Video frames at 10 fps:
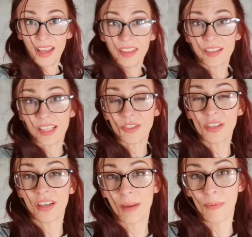There's
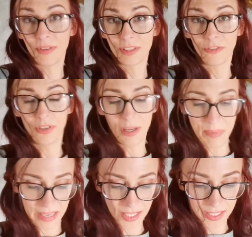actually a couple of different
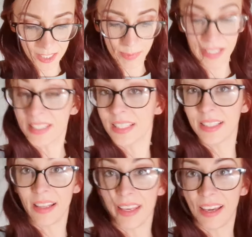abandoned
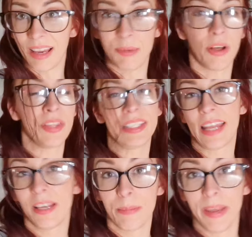spaces. Like, I'm calling this
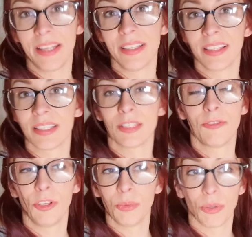attic abandoned because it's
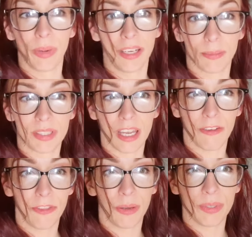filled with random
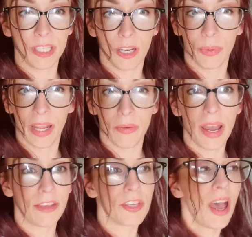stuff that was here when I
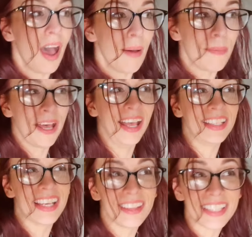arrived. But
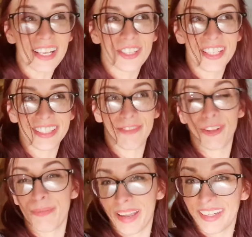there's actually
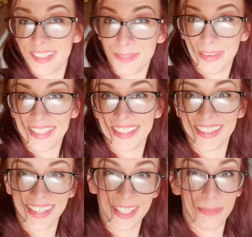several abandoned
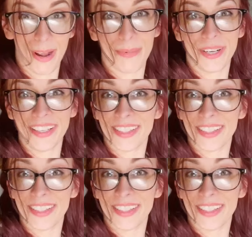spaces in this property.